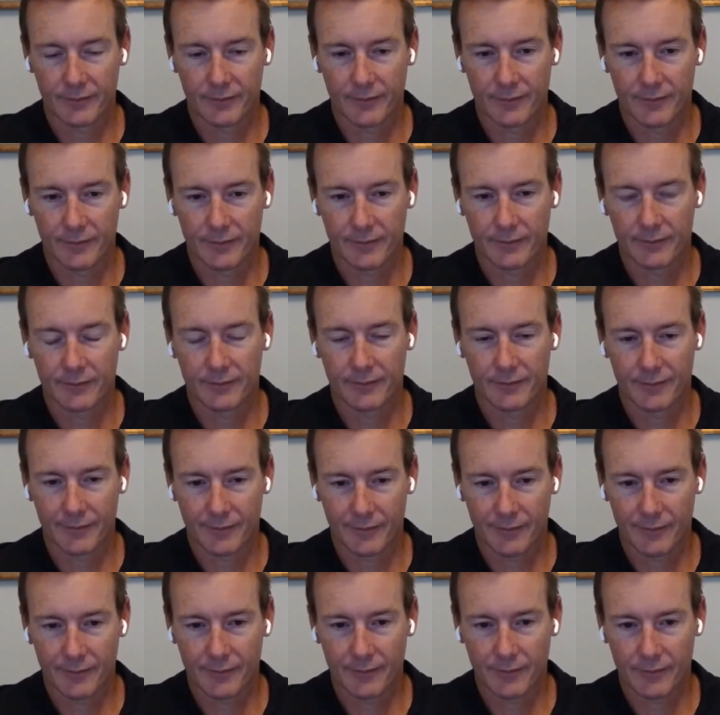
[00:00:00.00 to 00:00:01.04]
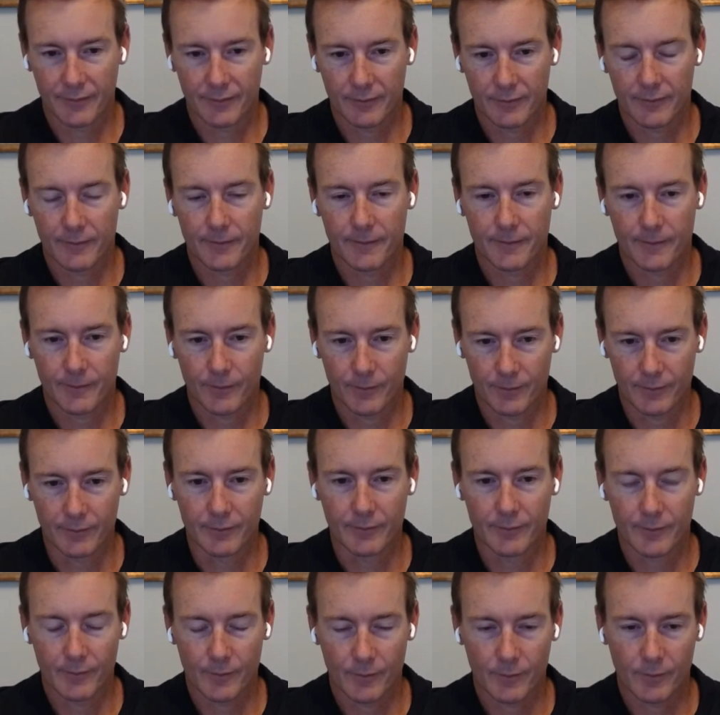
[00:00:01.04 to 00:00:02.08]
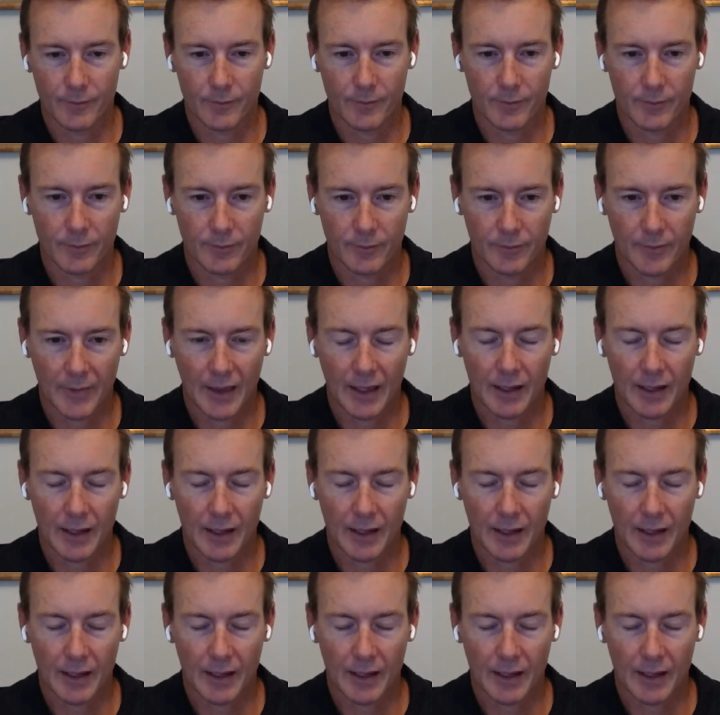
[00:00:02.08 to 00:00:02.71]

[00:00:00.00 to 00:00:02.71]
[no speech]